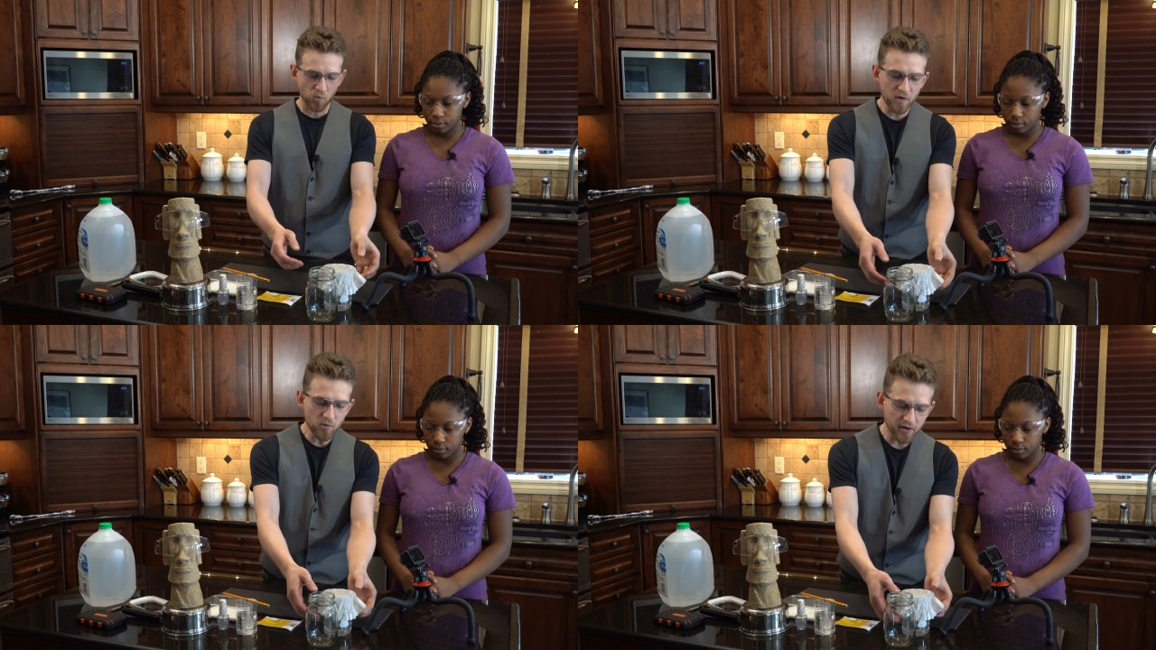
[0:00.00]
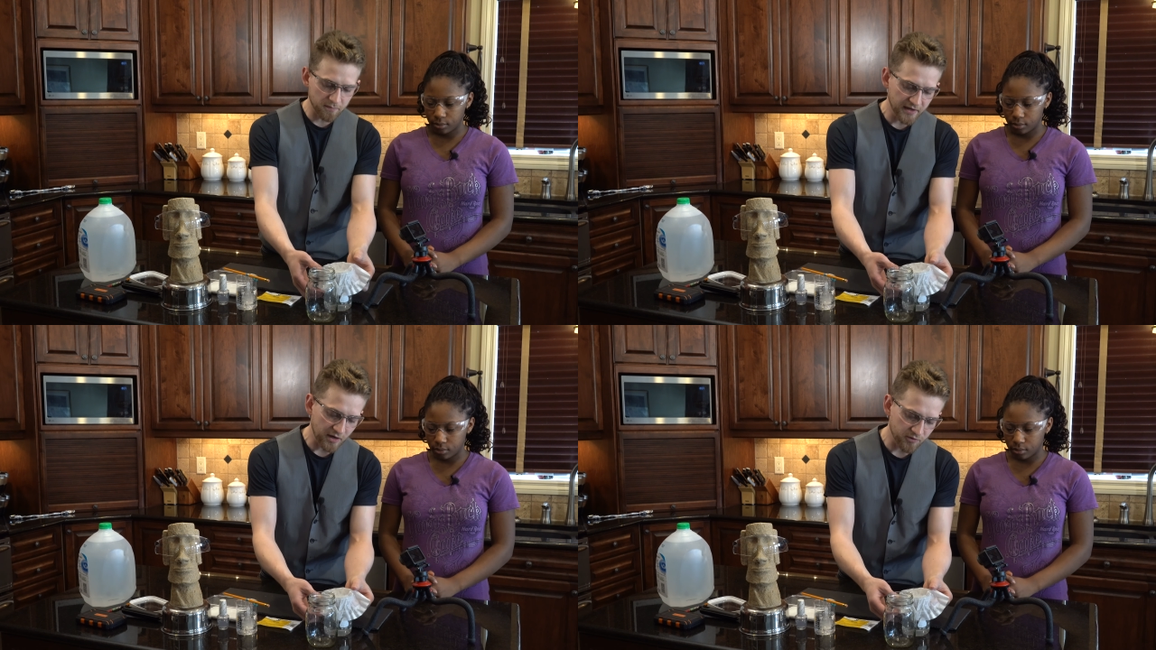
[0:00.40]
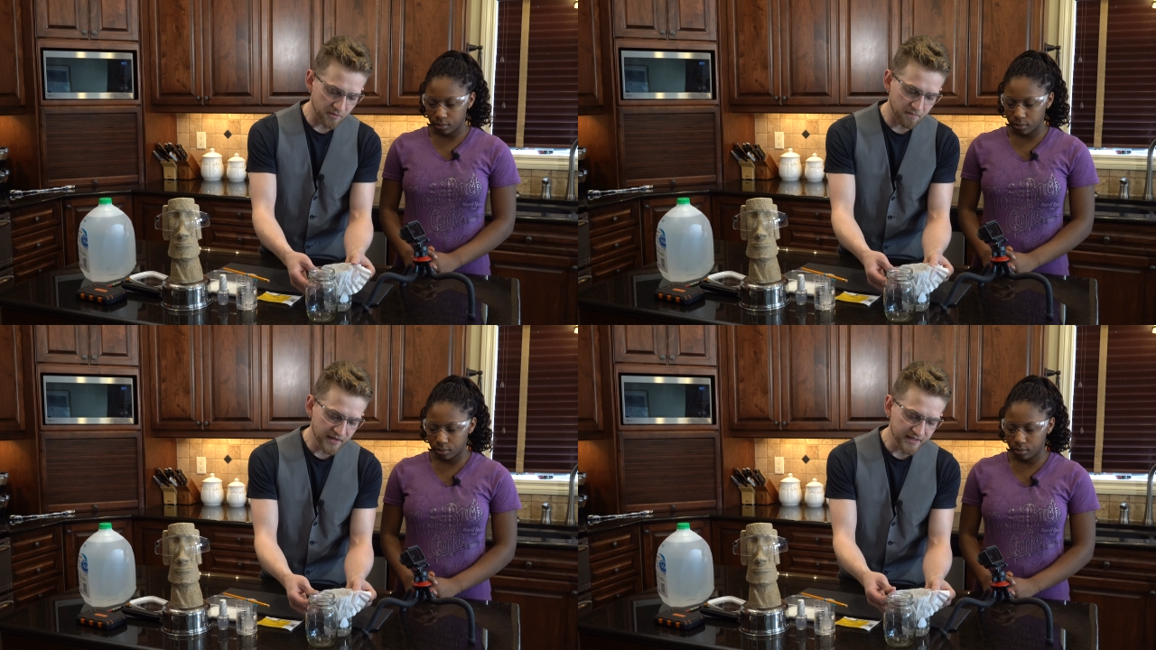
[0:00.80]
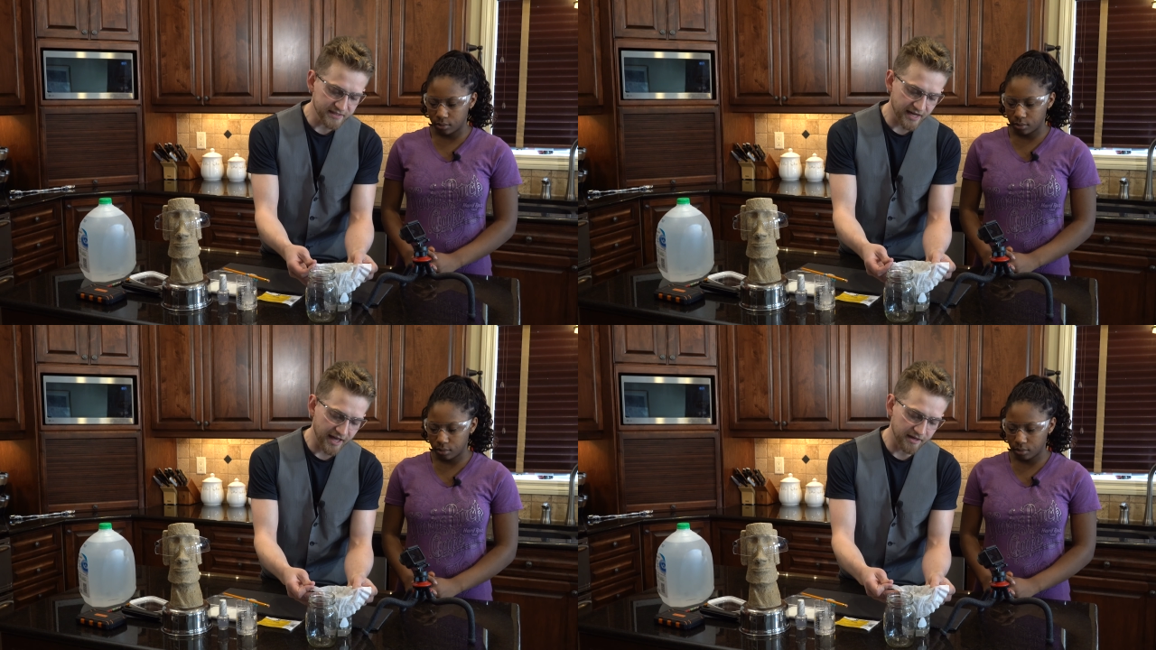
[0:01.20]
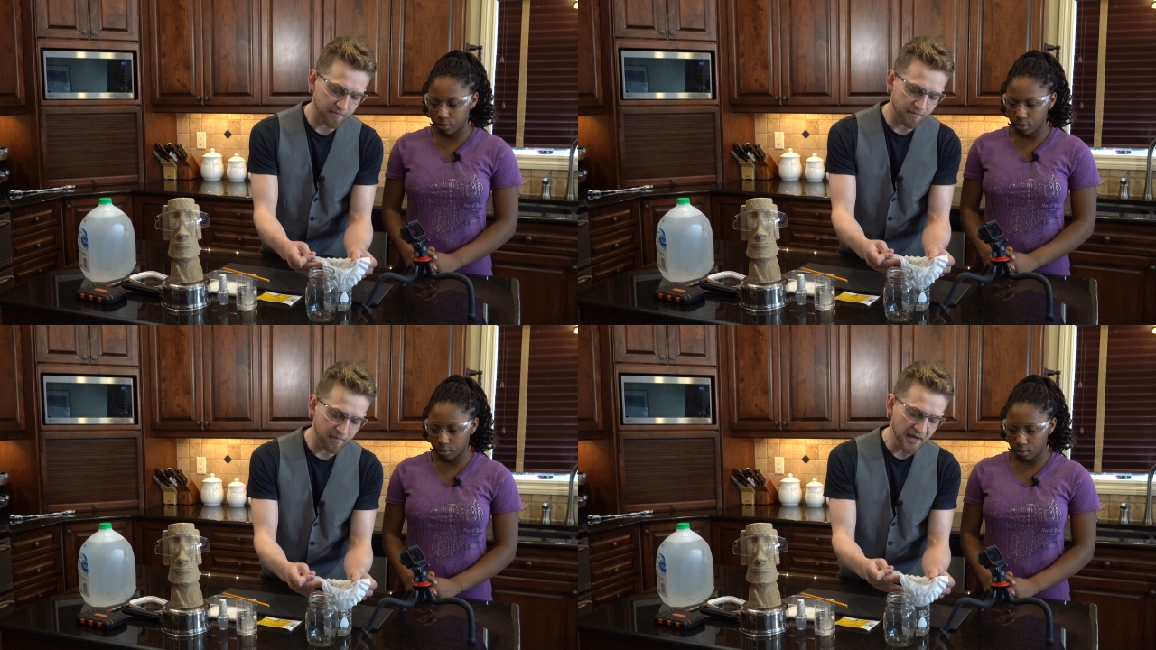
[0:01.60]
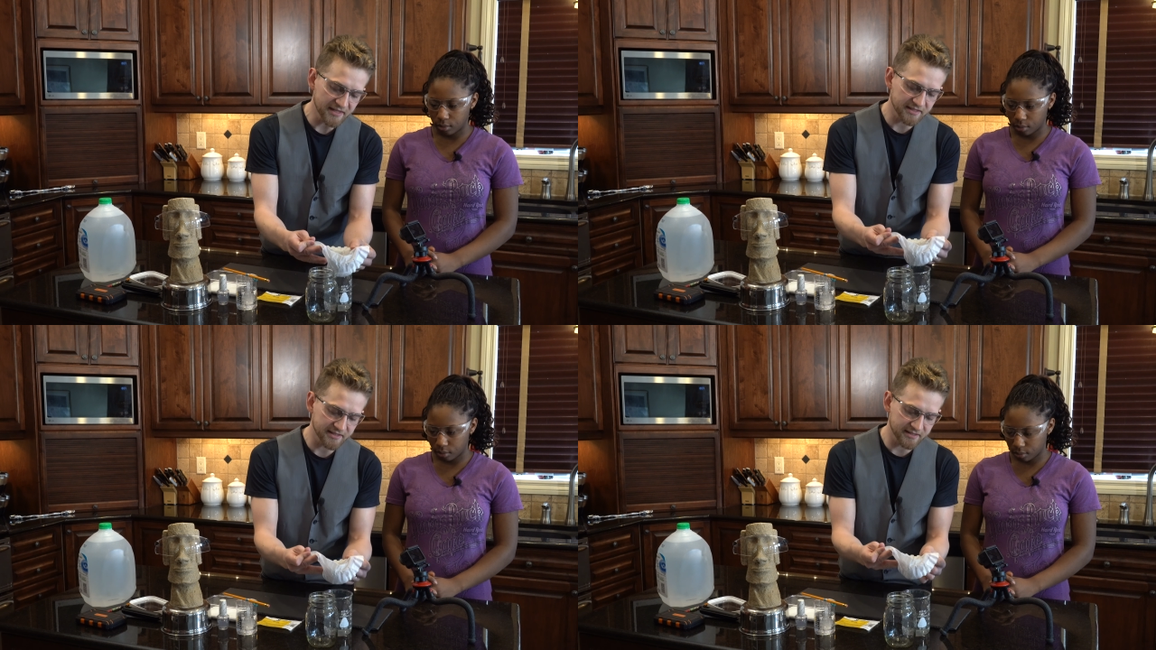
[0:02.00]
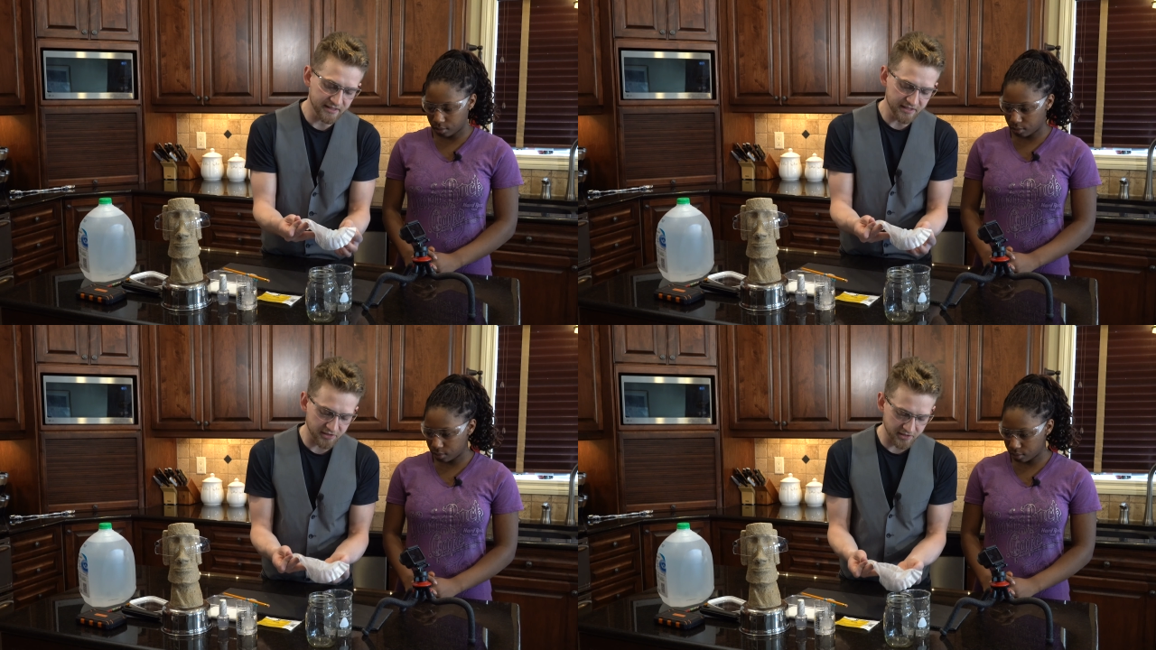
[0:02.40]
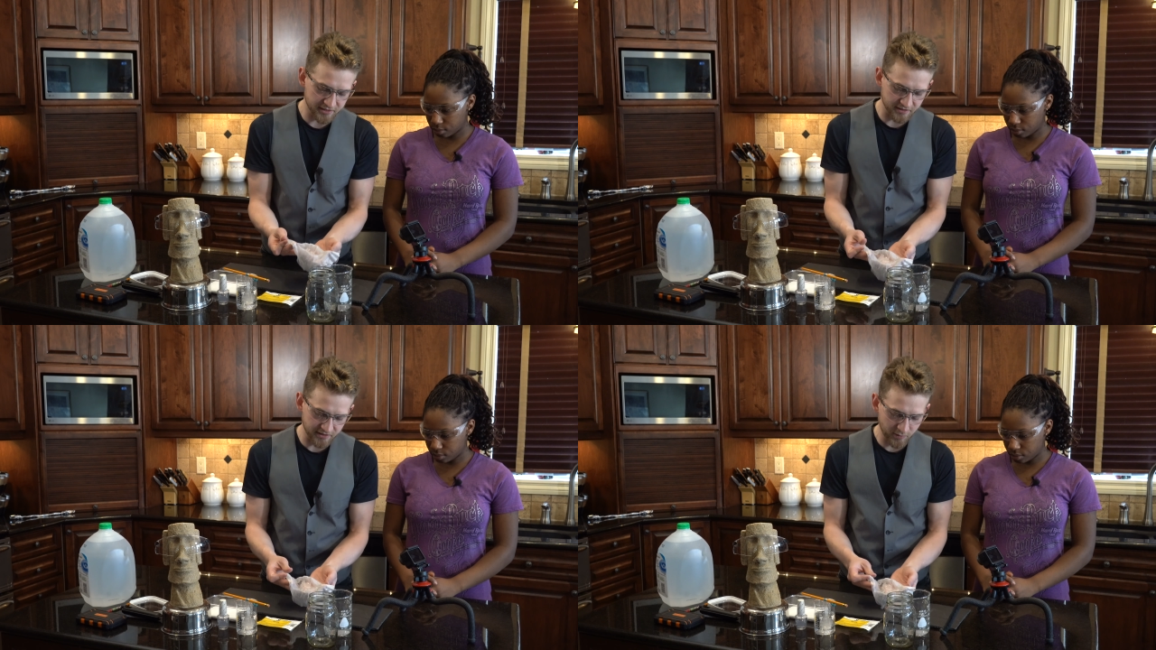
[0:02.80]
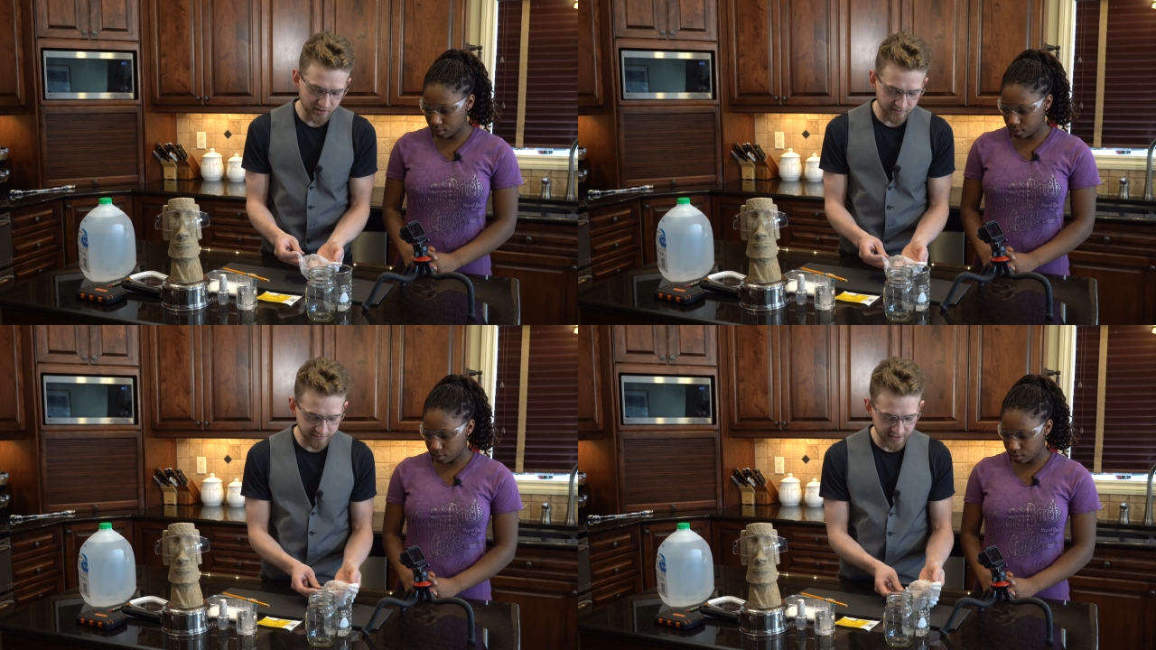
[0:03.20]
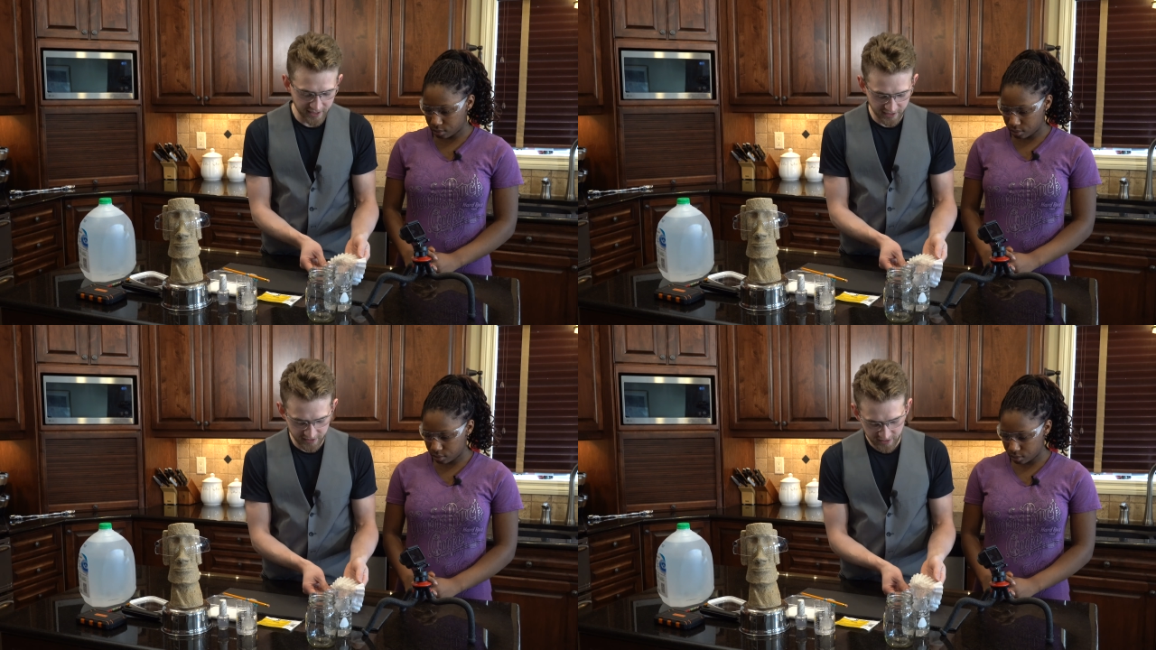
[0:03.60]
Speaker 1: We want to pick out the biggest and best seed crystal that we can find.